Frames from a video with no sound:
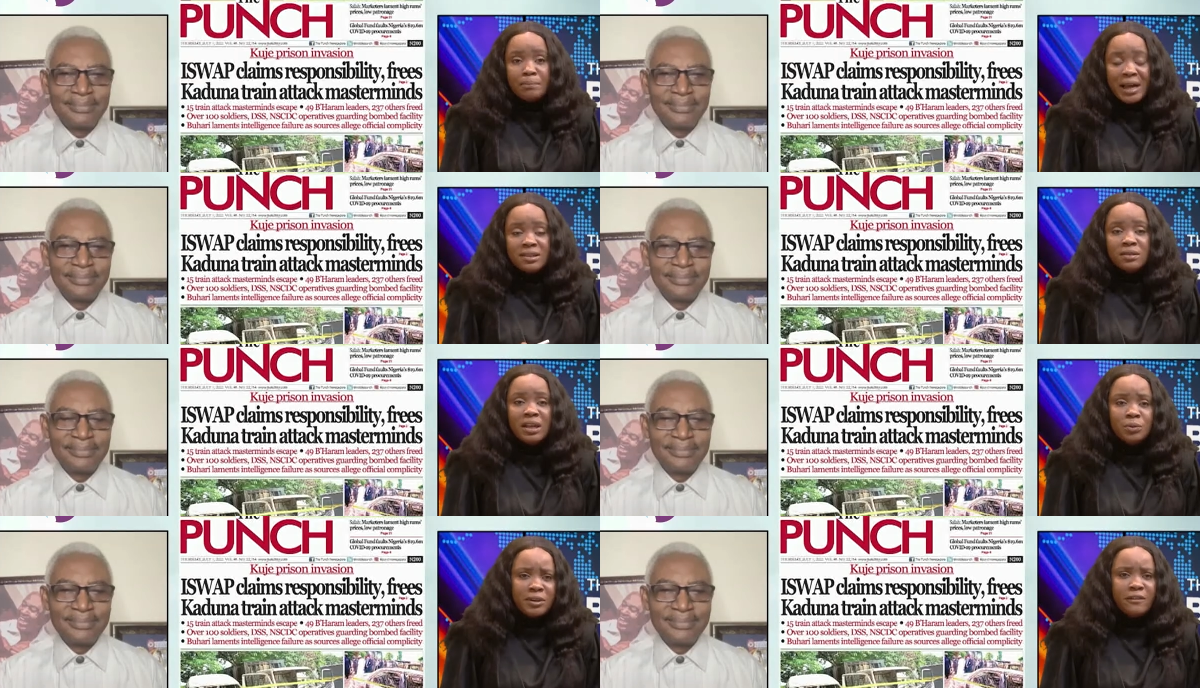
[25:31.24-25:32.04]
Speaker 1: battle
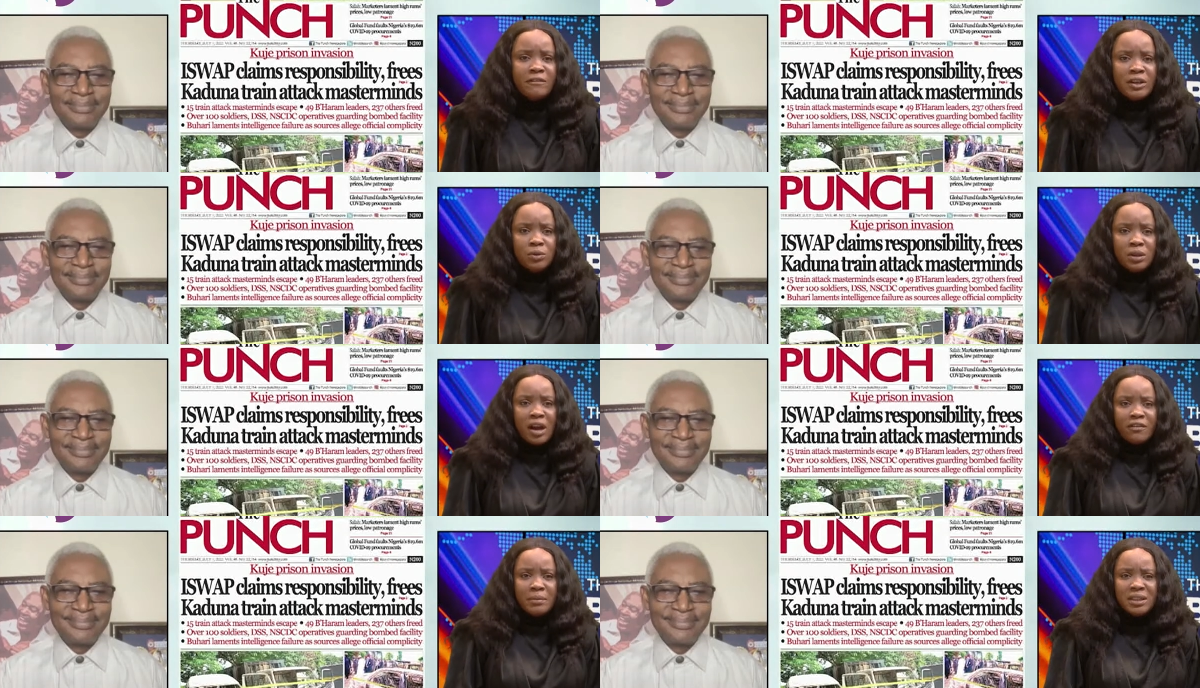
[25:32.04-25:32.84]
that with the federal
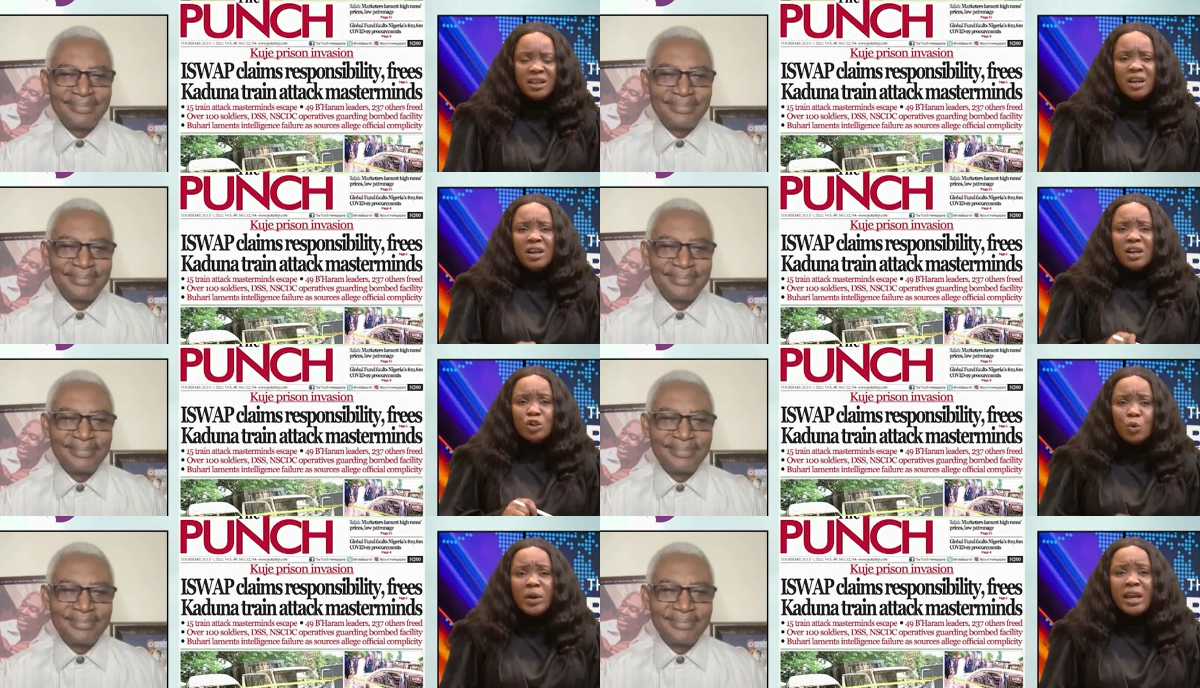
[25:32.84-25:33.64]
government.
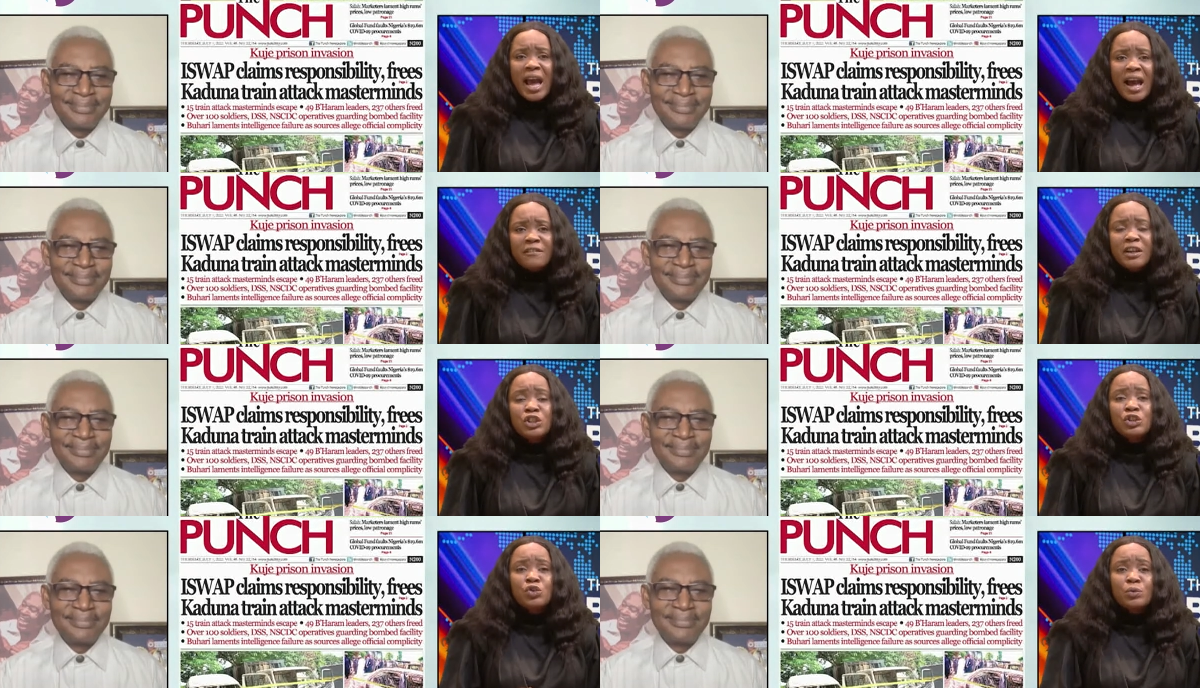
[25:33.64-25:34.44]
Do we have a
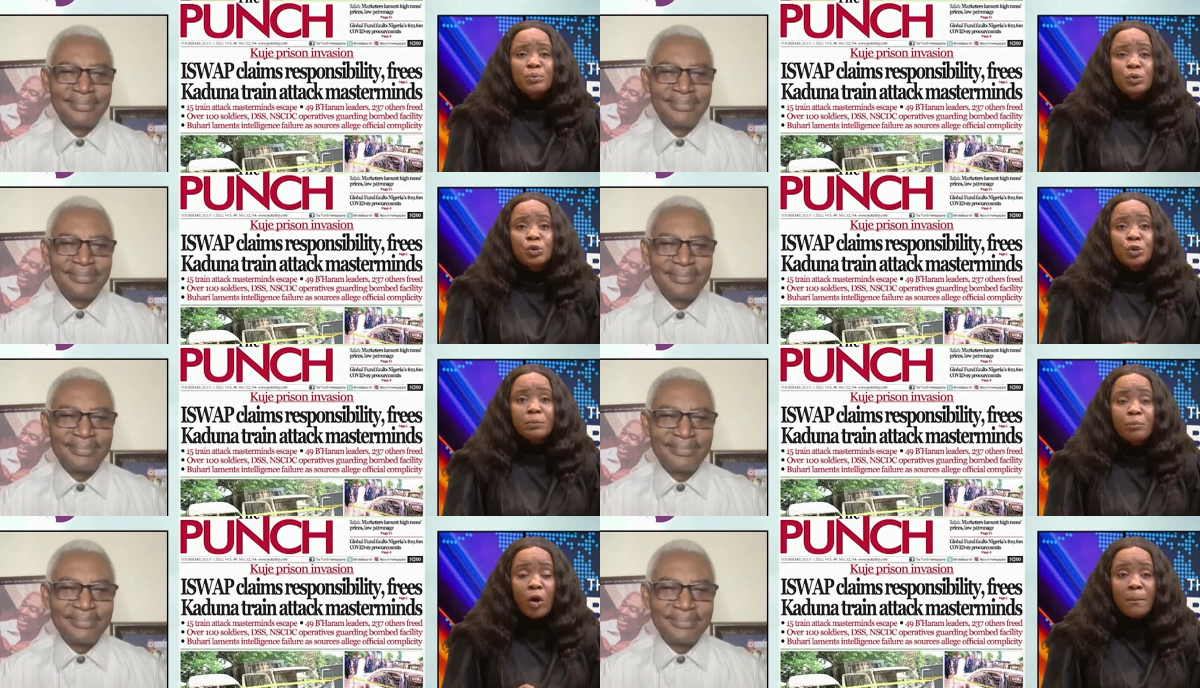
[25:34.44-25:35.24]

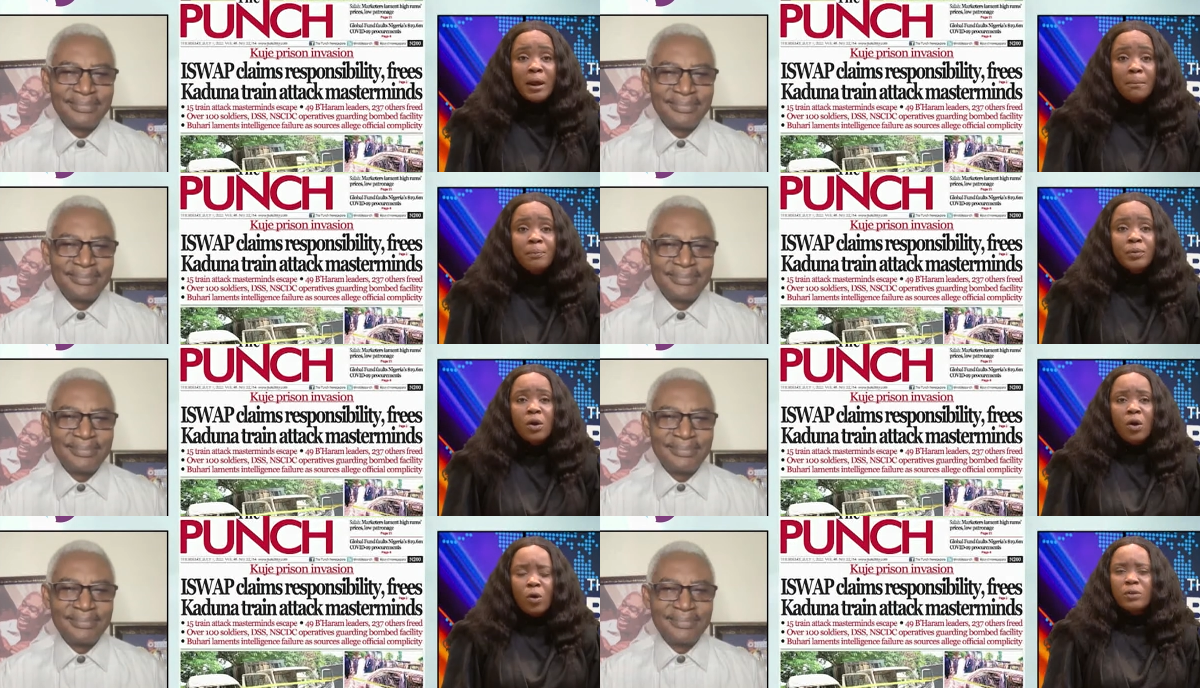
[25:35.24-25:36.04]
distribution problem,
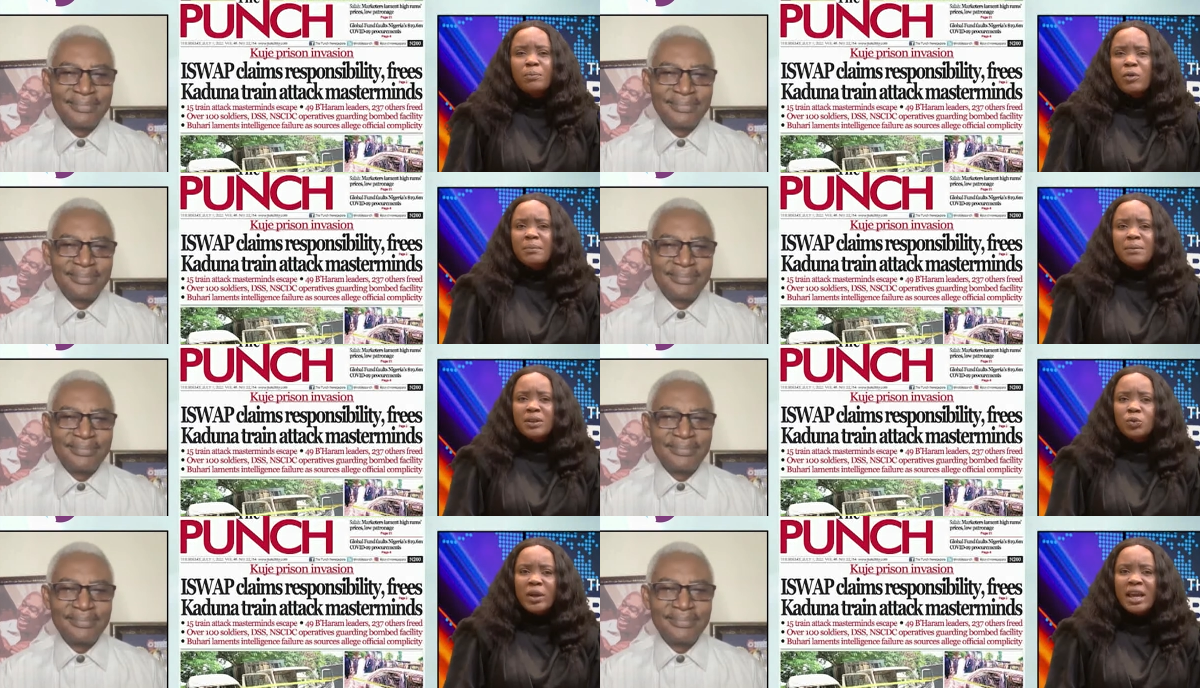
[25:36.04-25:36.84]
or the problem
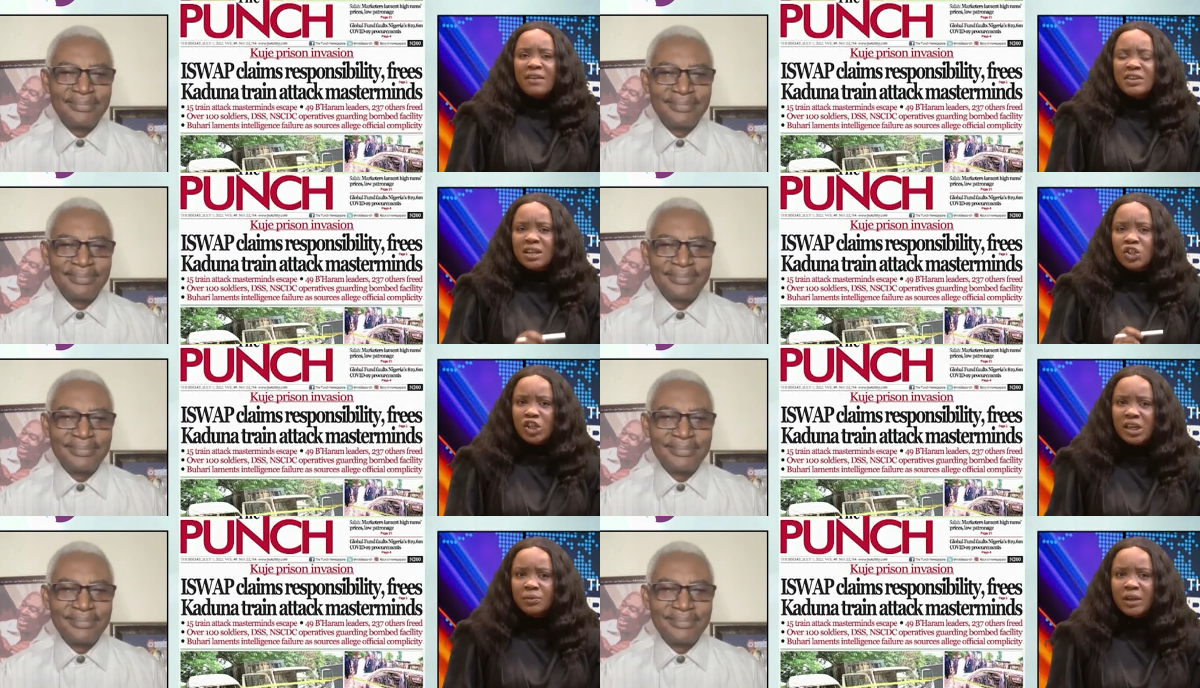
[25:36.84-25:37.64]
that we have is a
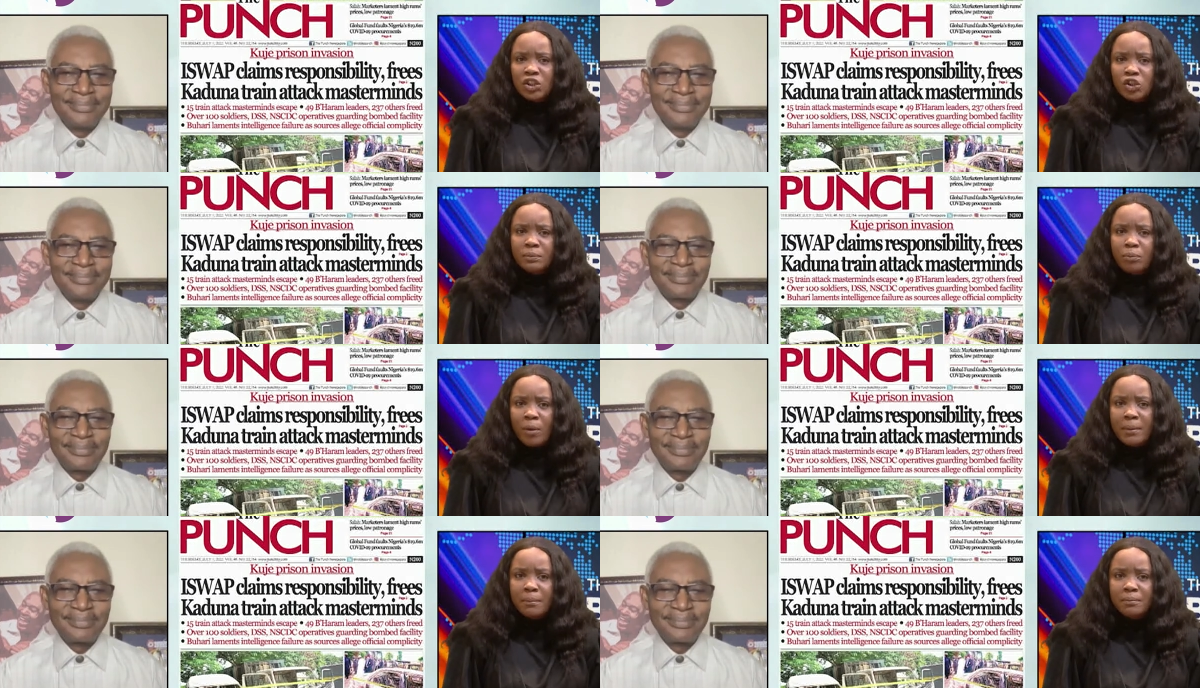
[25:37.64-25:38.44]
generation
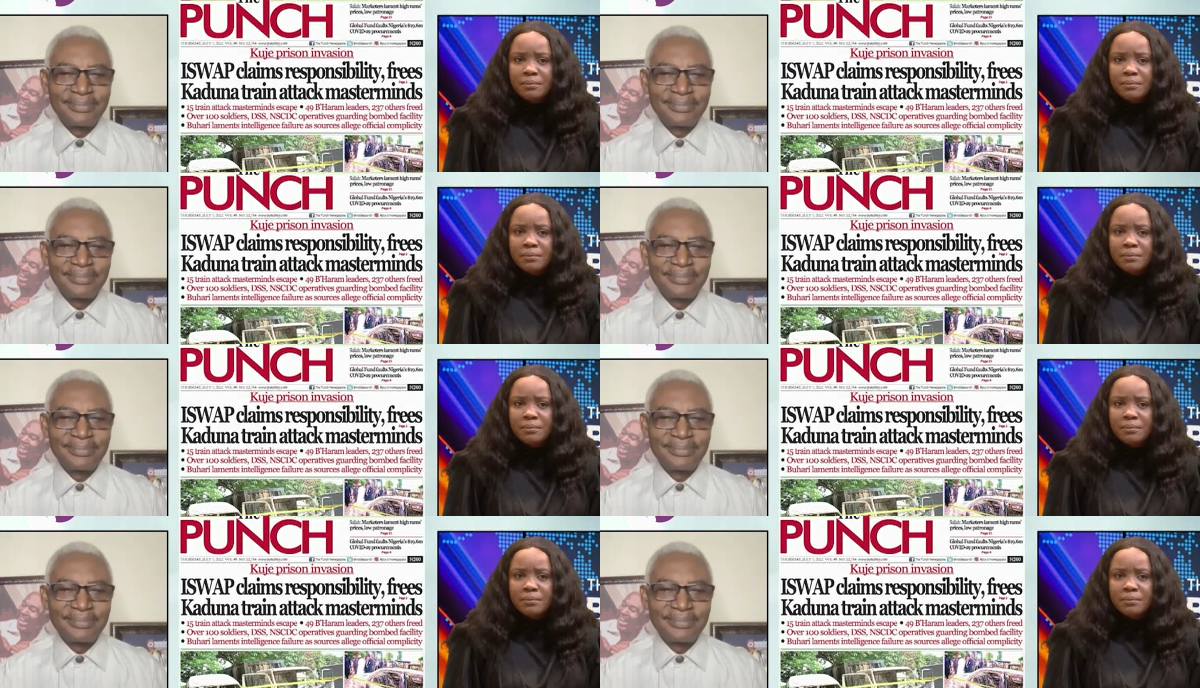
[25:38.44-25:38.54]
problem?